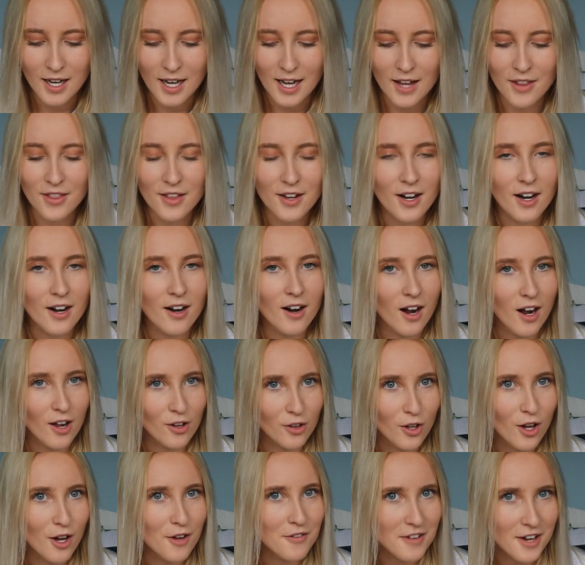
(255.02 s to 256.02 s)
And there are
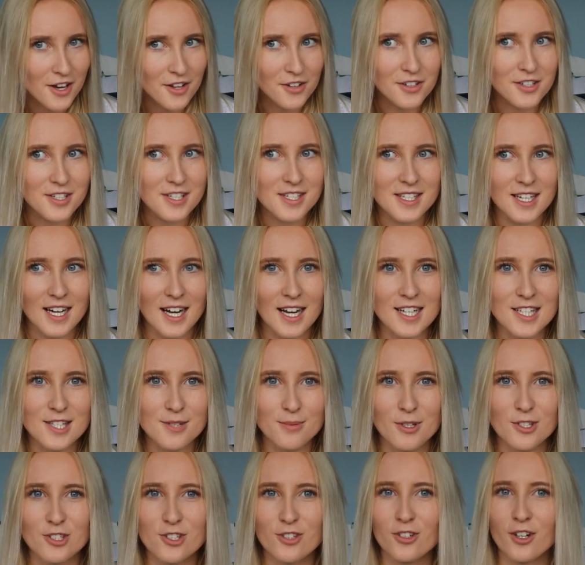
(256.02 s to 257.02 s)
a lot of other
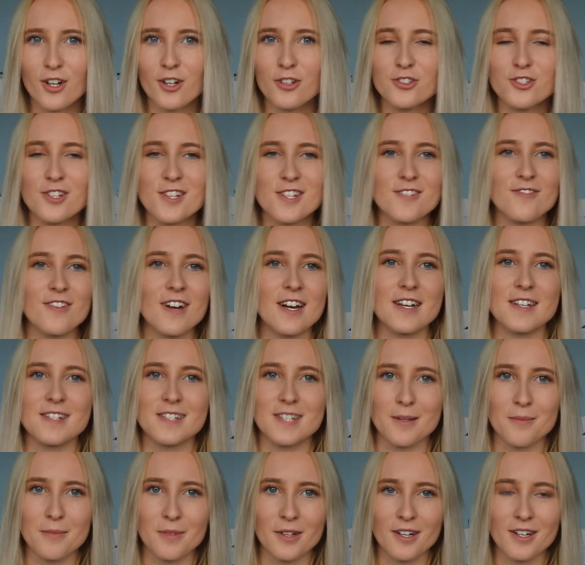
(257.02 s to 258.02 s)
stats which are all just very
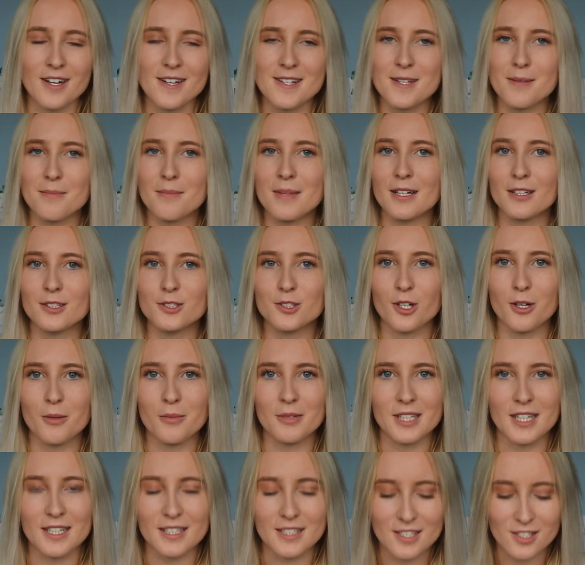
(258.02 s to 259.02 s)
similar. It's a
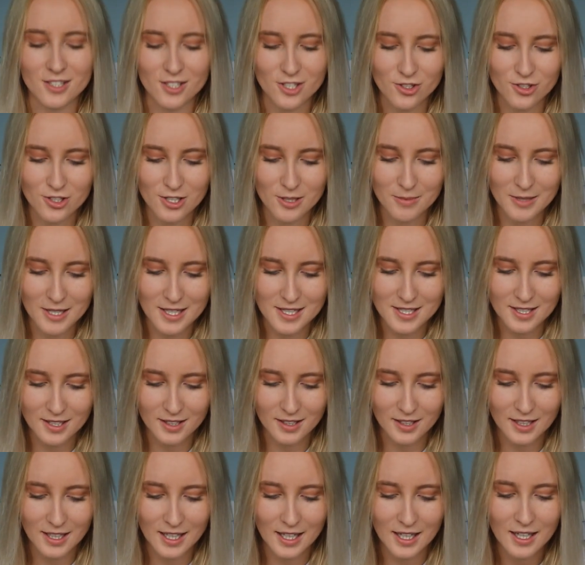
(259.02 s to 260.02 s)
male-dominated industry
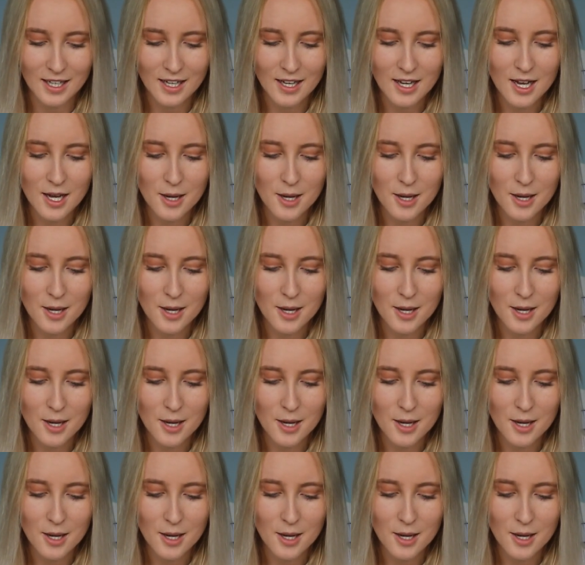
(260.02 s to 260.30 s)
basically.